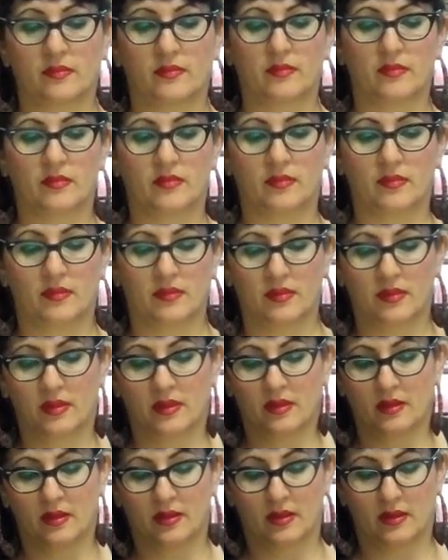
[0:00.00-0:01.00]
You
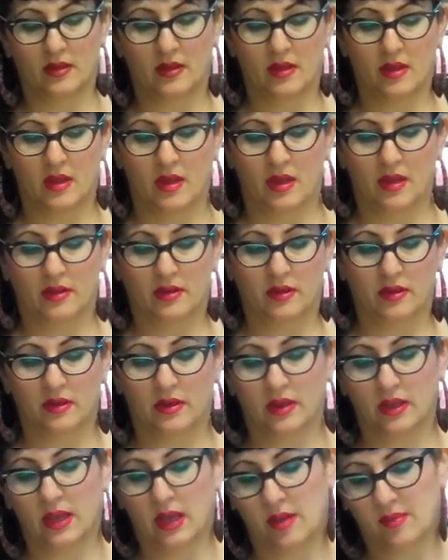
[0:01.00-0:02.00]

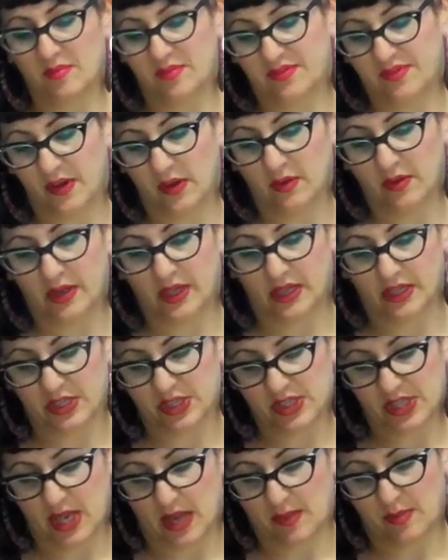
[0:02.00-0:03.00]
can keep folding and
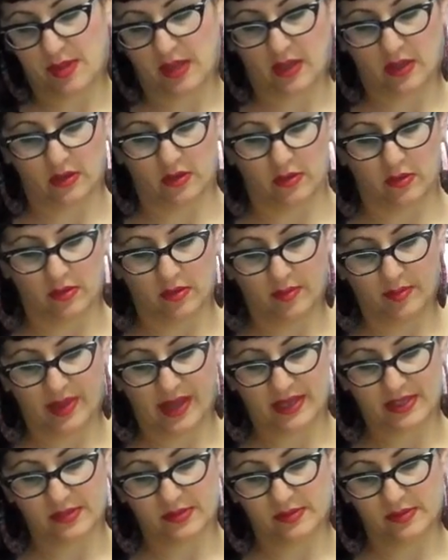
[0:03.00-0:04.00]
shaping your
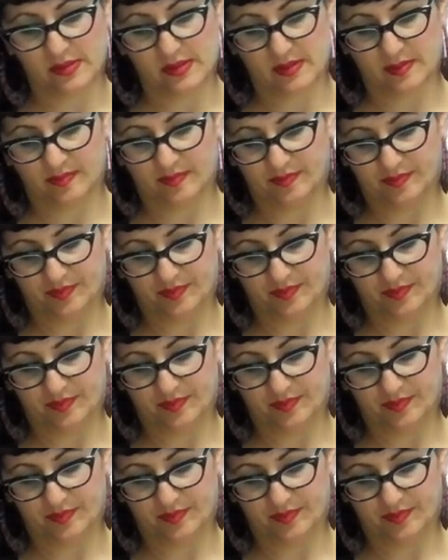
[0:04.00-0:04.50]
petals.